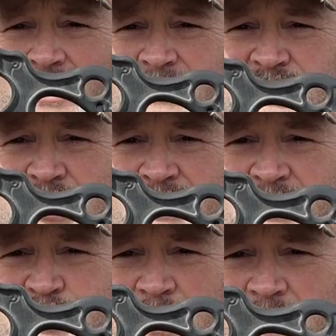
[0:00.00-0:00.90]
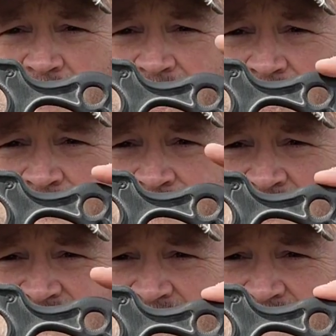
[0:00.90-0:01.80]
a lot of junk in the trunk right here.
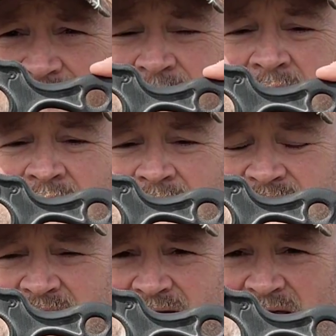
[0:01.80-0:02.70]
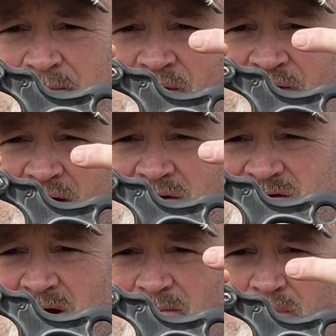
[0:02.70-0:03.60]
See that? It's going to keep your
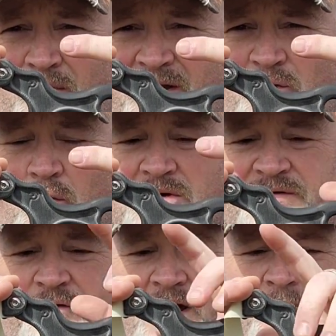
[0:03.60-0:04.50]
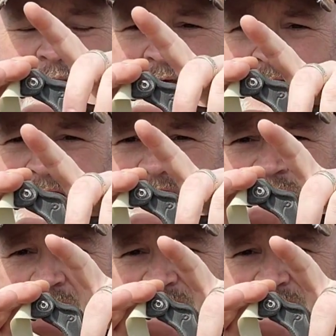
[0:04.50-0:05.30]
fingers pointing towards the frame. You've